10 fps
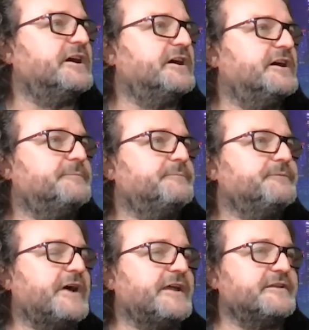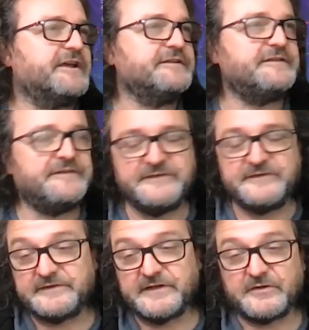Um, and again, this is
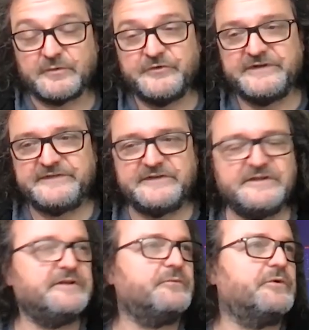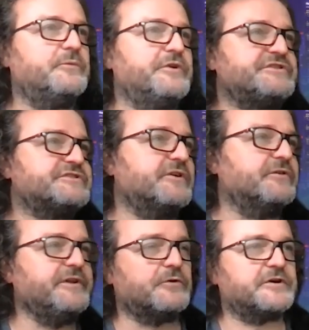a community which
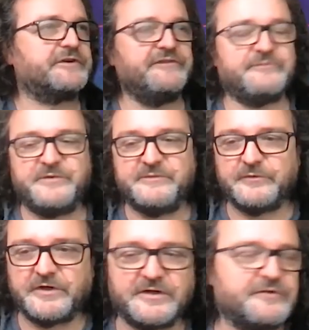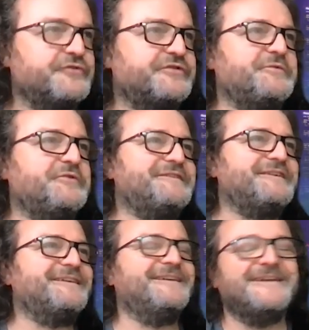only works if people are
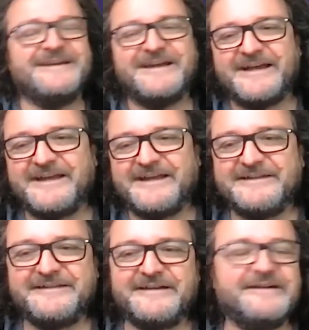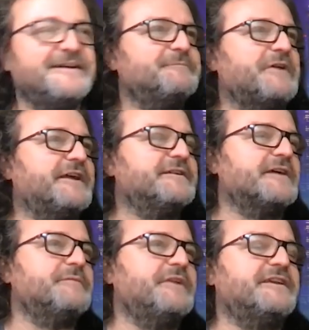contributing and, um, and,
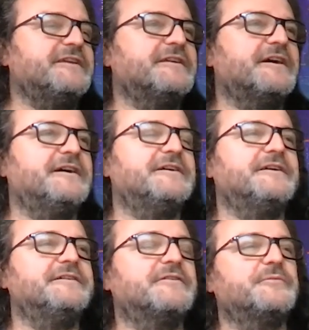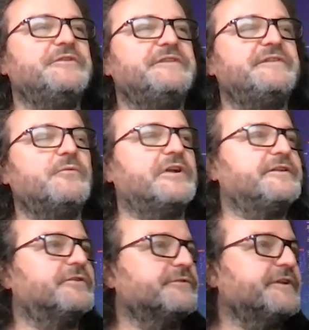and making uh, the community well
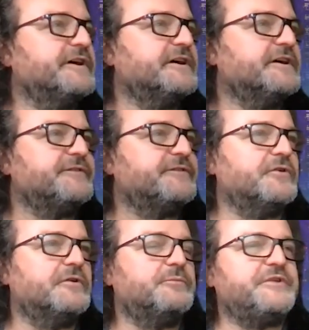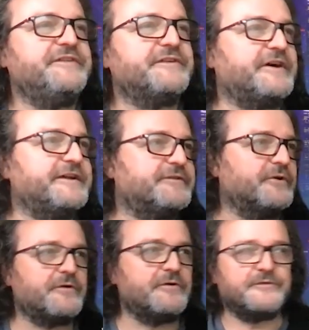known. So please invite
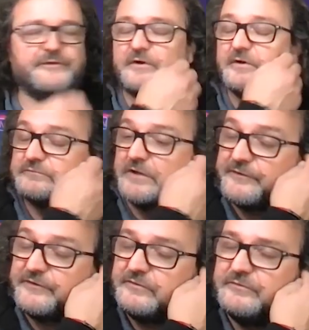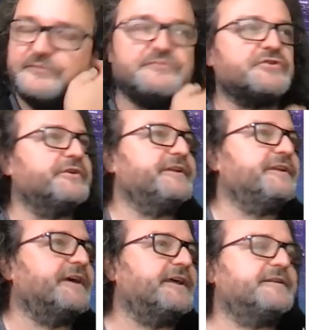others around you to join
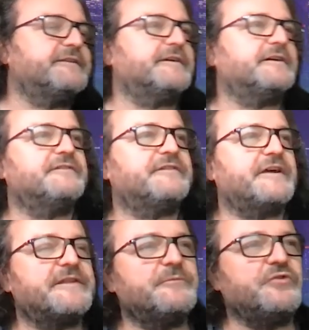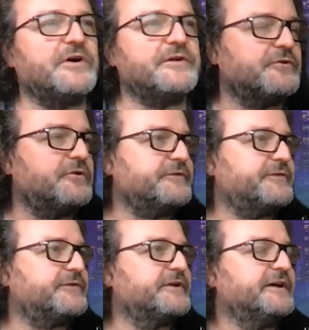and uh, invite them to our
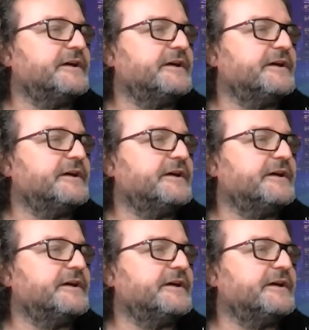talks.